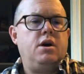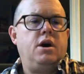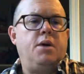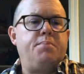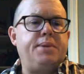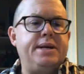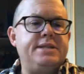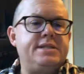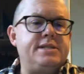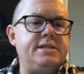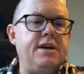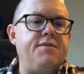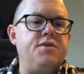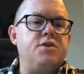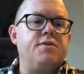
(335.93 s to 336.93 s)
On page
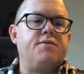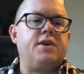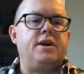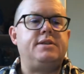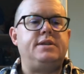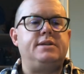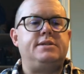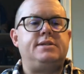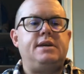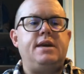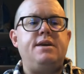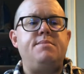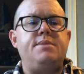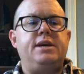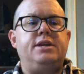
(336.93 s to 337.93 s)
7, you've got this
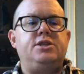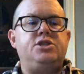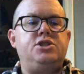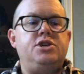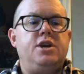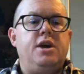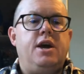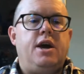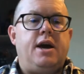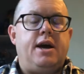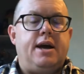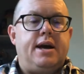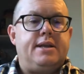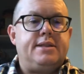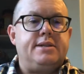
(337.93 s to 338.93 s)
image
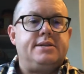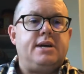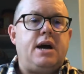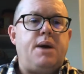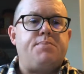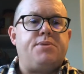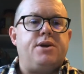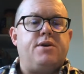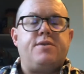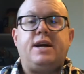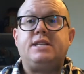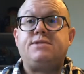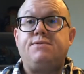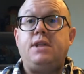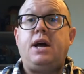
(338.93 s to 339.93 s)
at the top there.
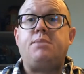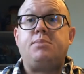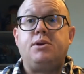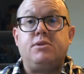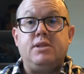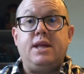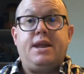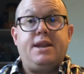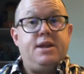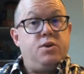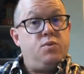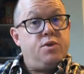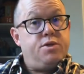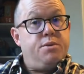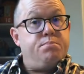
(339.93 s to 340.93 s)
That's Vladimir Lenin
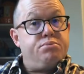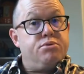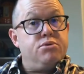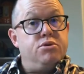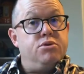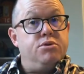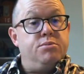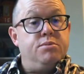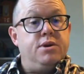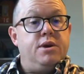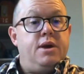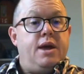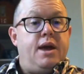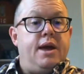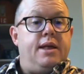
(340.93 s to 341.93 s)
with the broom,
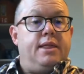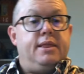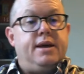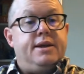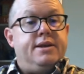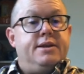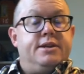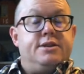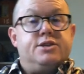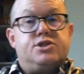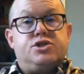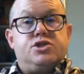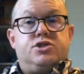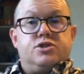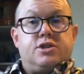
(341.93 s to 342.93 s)
and Lenin
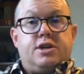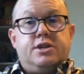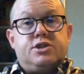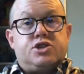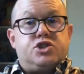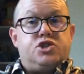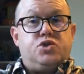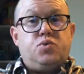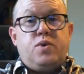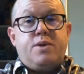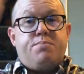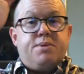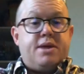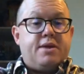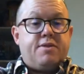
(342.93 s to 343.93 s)
is kind of
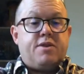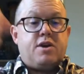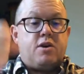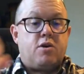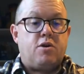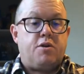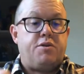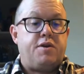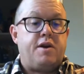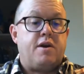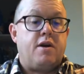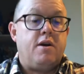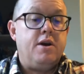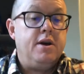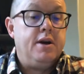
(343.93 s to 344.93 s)
sweeping the earth
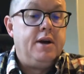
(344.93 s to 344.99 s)
here.